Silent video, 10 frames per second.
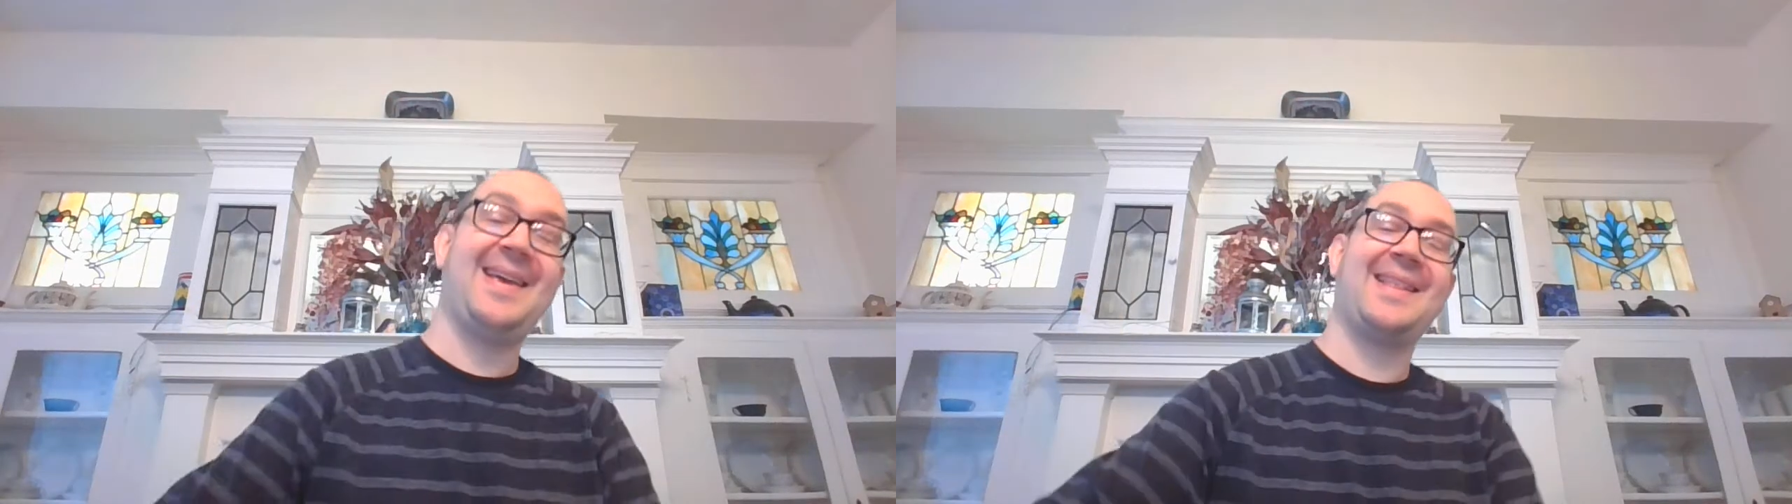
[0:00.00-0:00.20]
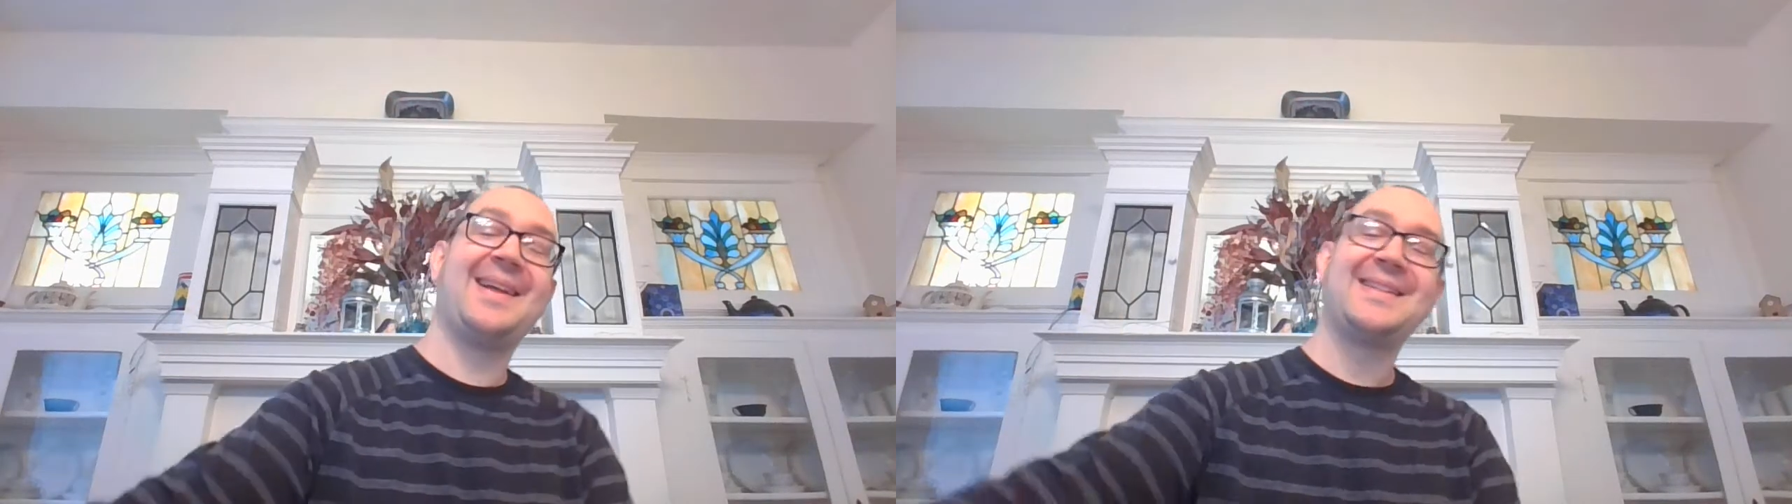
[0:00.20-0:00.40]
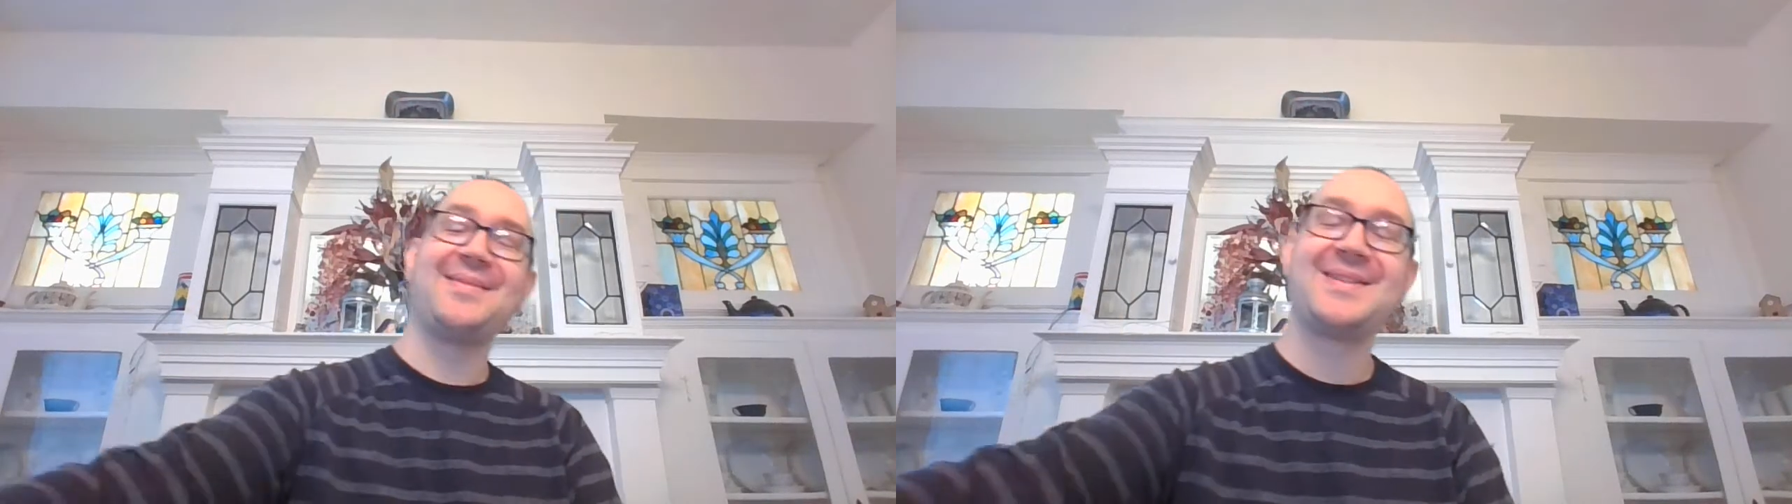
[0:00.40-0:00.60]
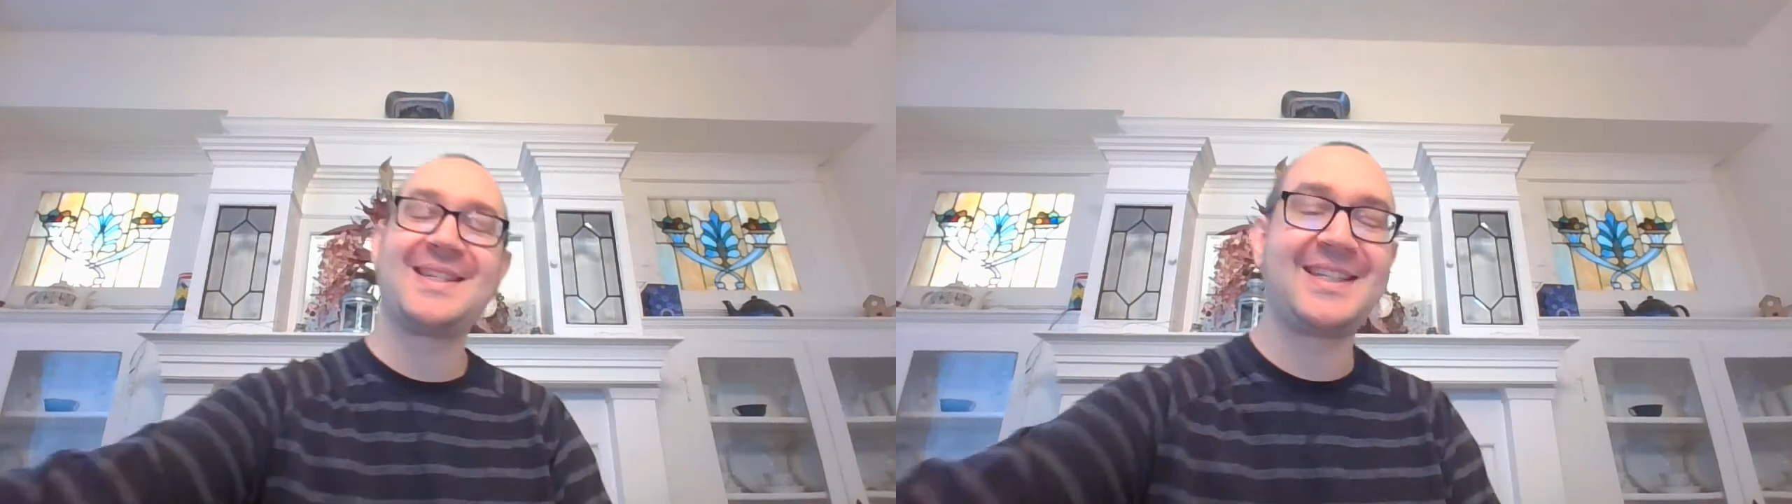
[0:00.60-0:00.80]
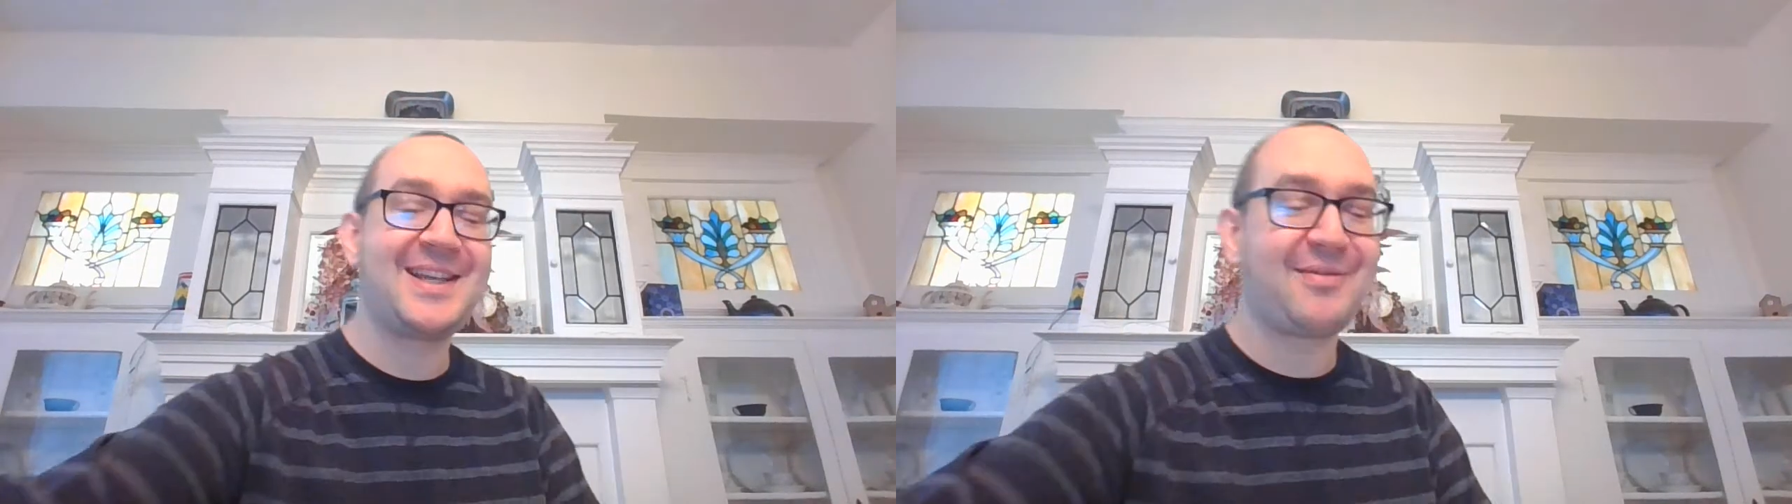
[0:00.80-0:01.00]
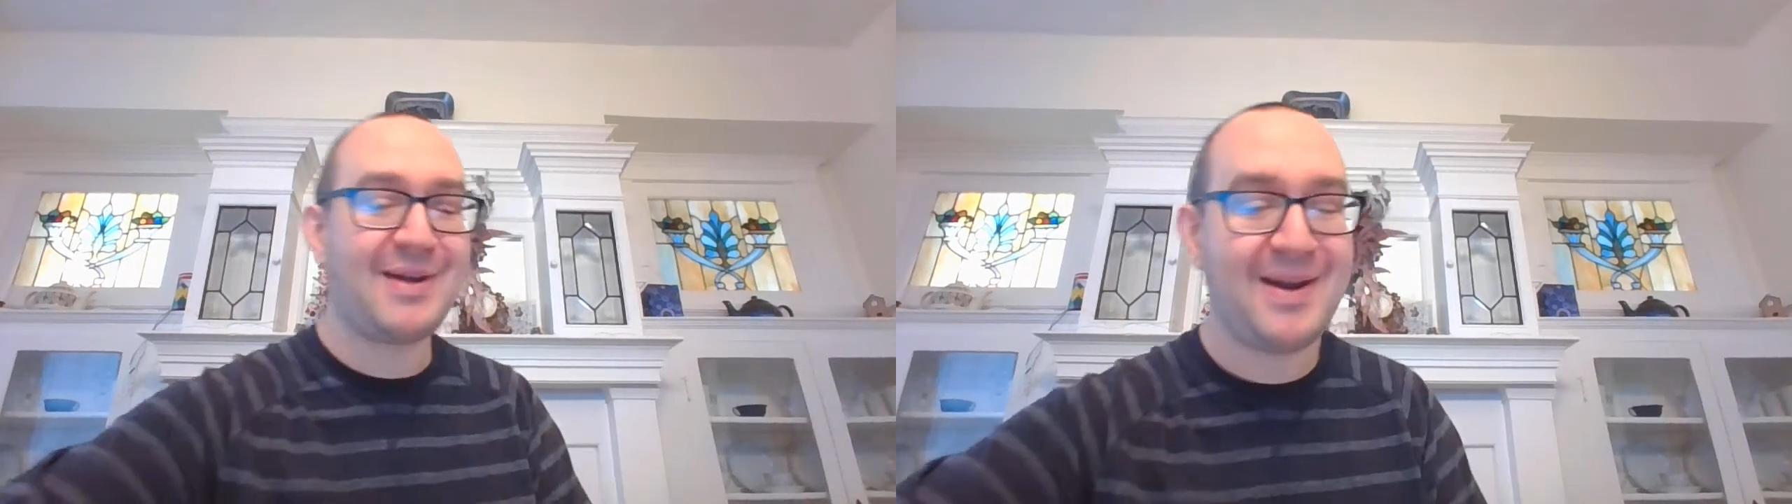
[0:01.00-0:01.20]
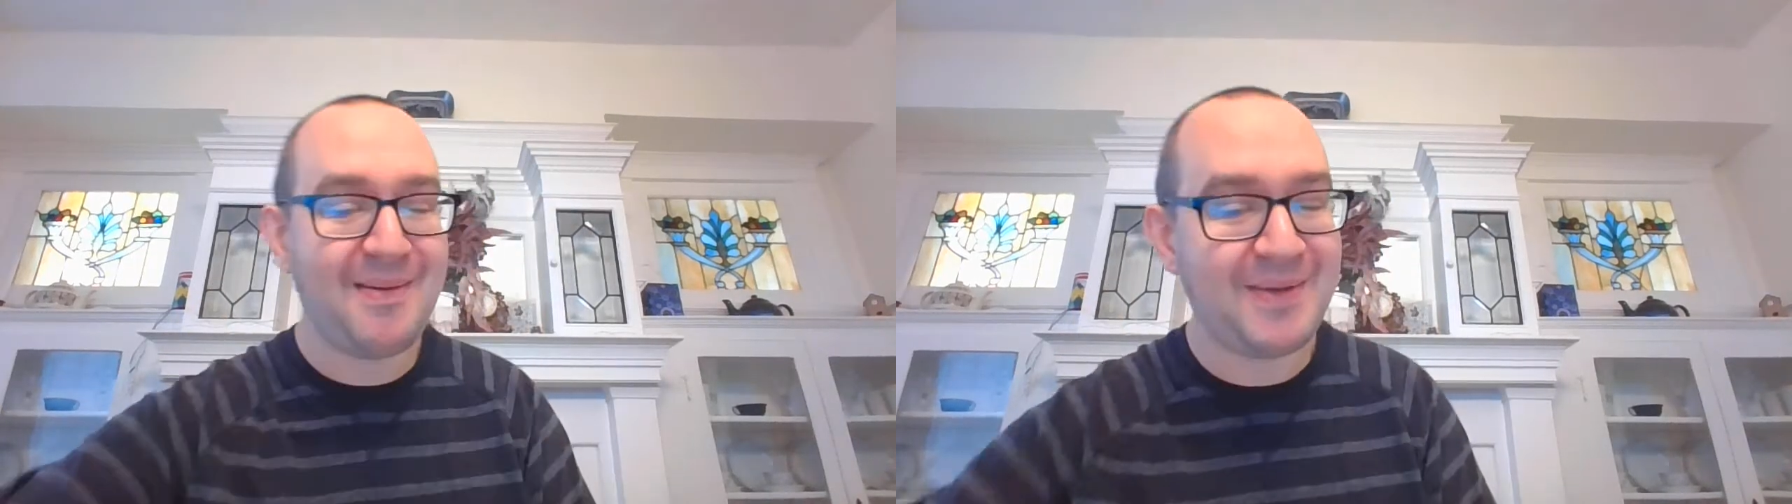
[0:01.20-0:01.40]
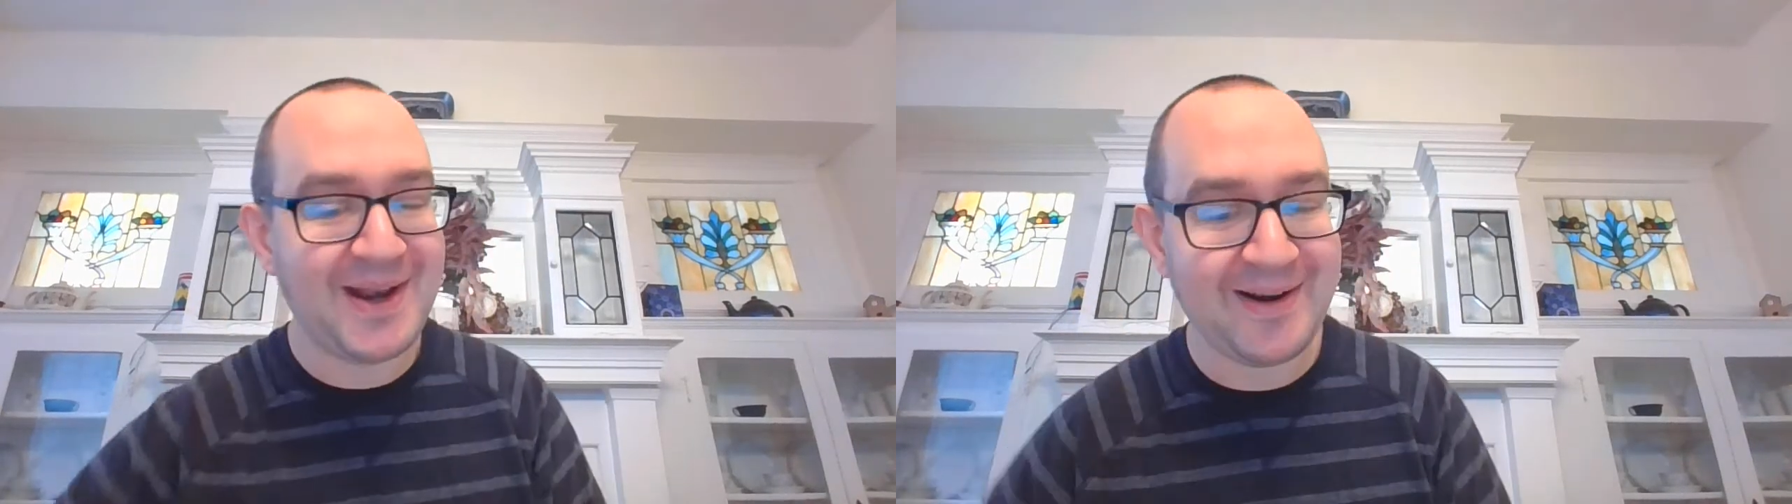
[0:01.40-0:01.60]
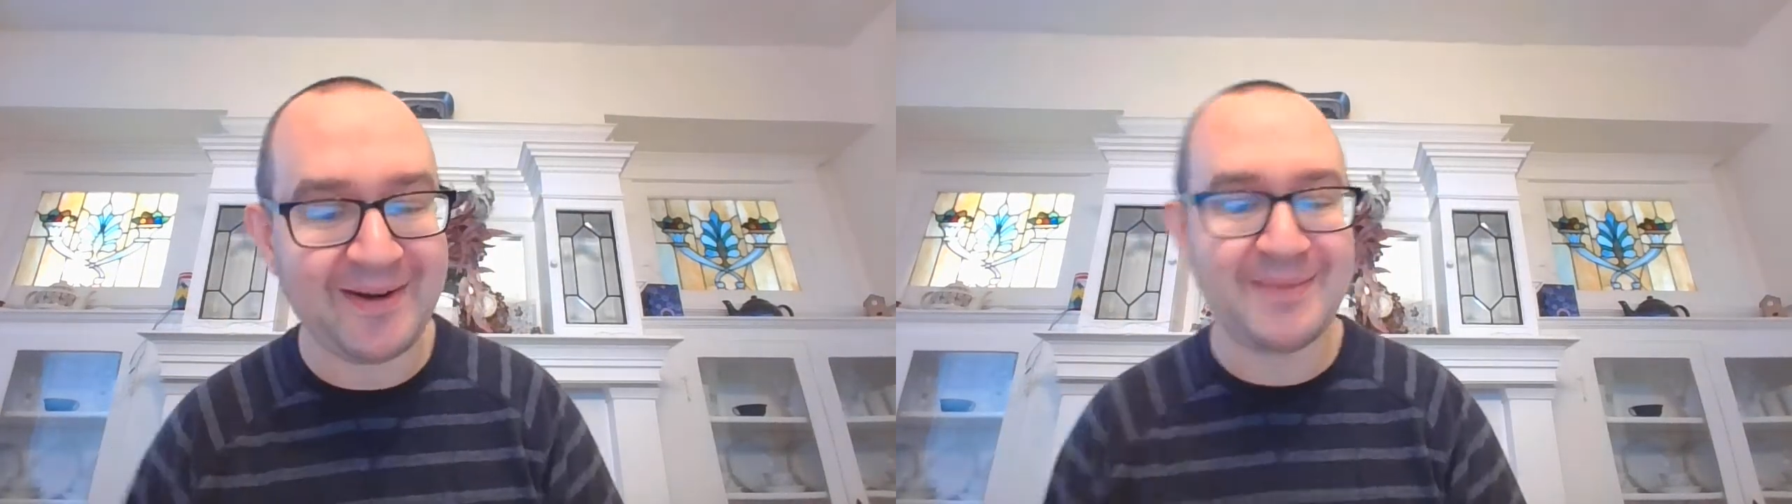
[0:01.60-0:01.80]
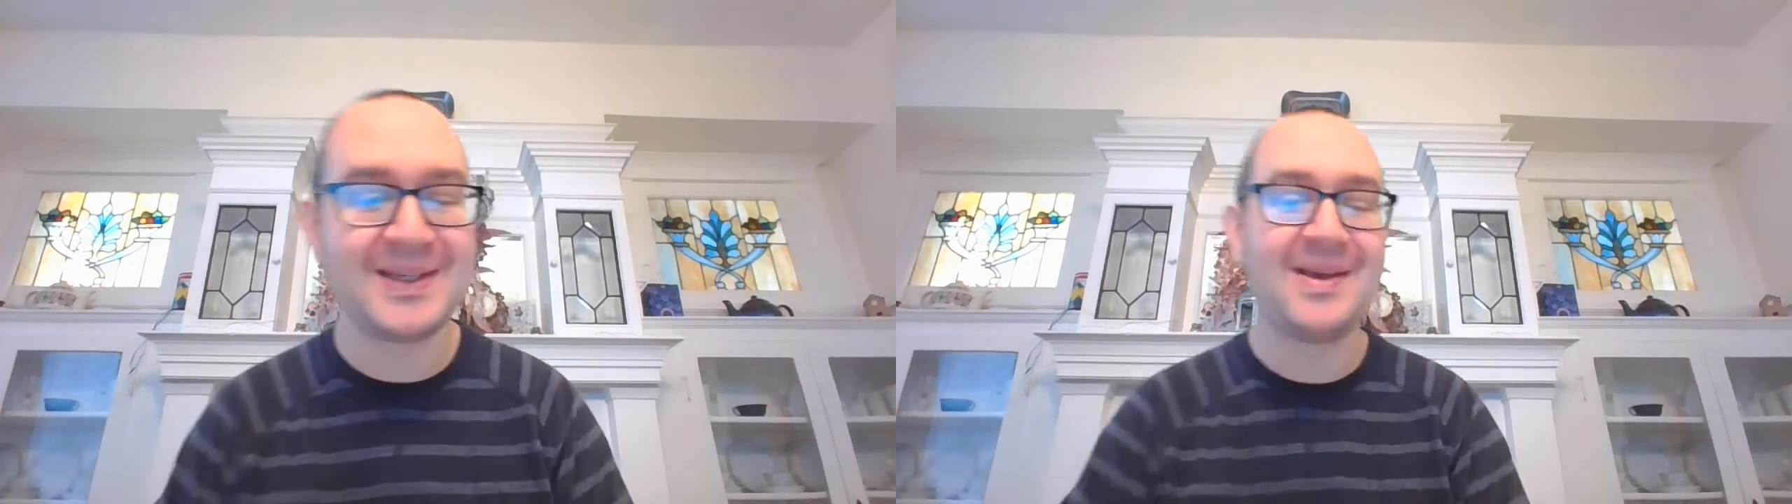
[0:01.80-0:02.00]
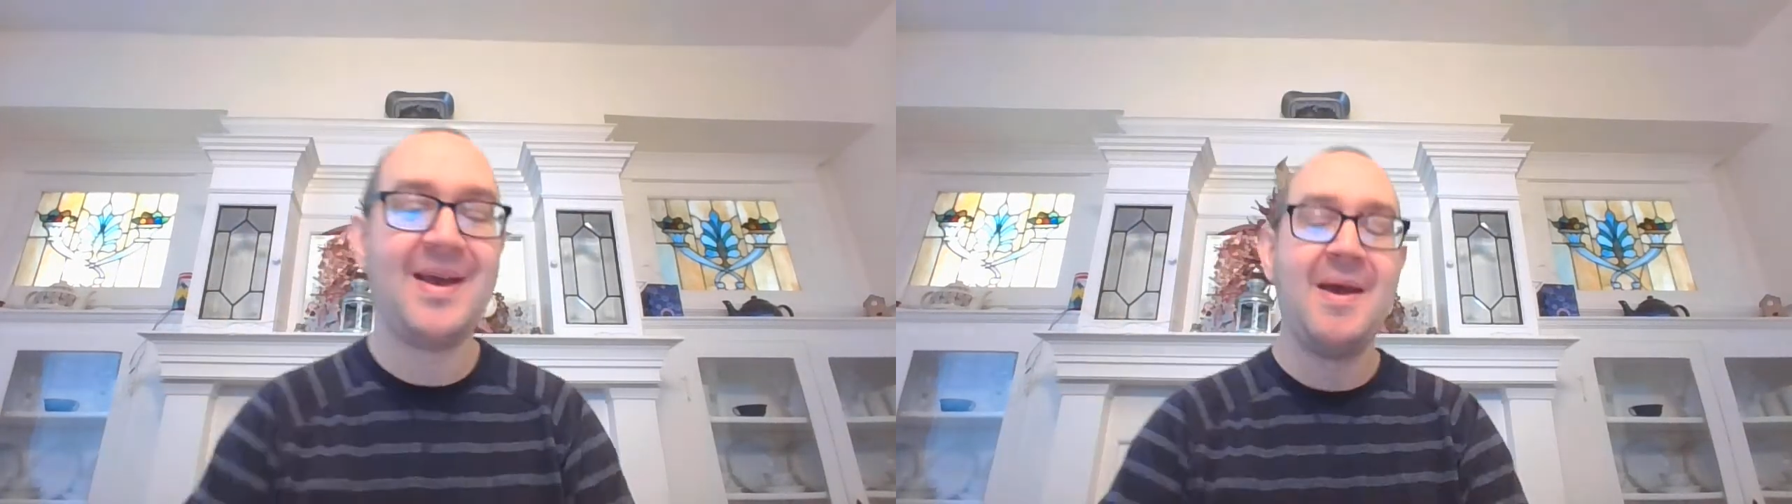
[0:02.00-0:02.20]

That's number 63, Bananagrams.